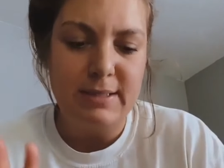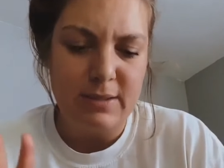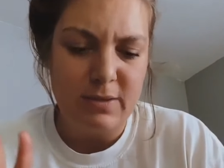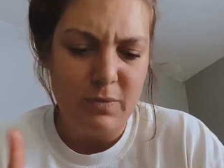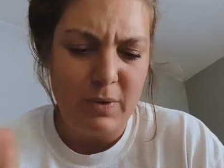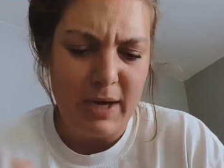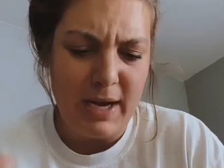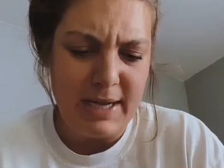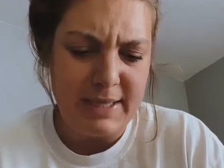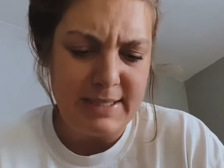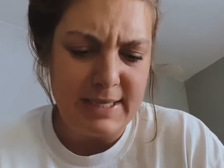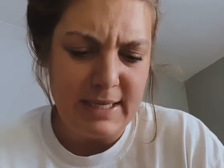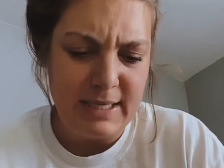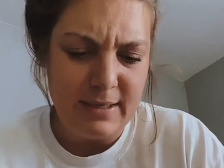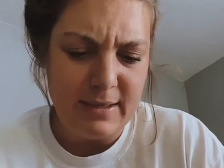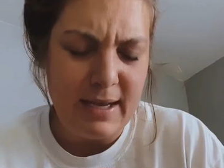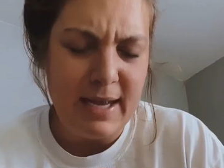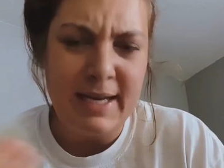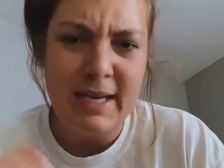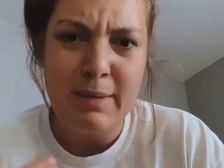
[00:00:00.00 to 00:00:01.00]
What did I say?
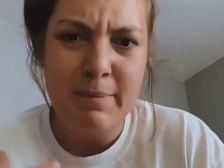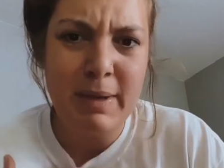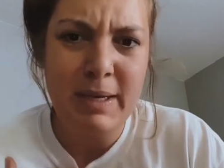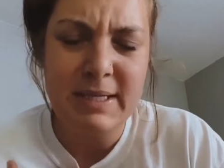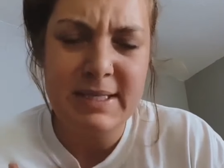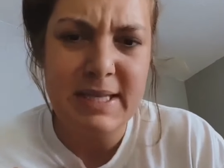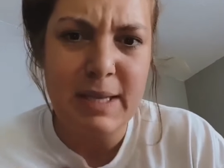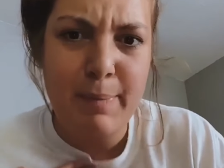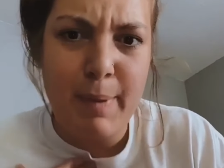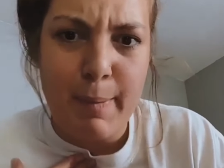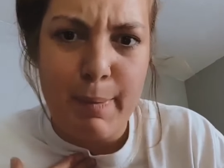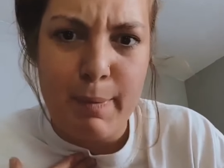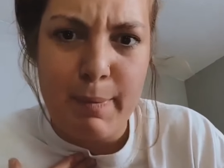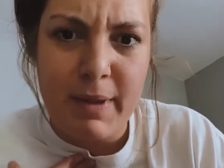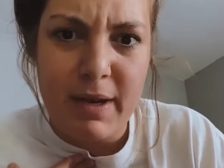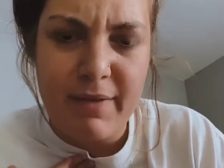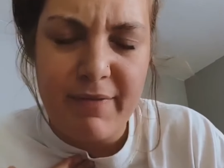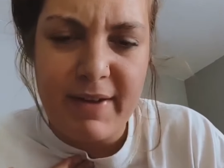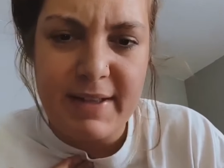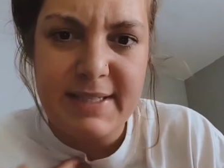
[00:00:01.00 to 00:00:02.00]
I didn't mean to say peppermint
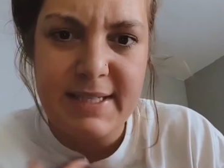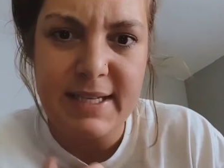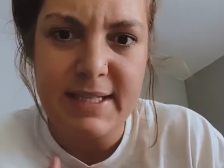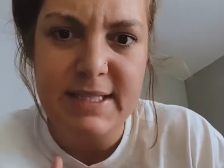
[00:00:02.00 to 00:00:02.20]
if I did.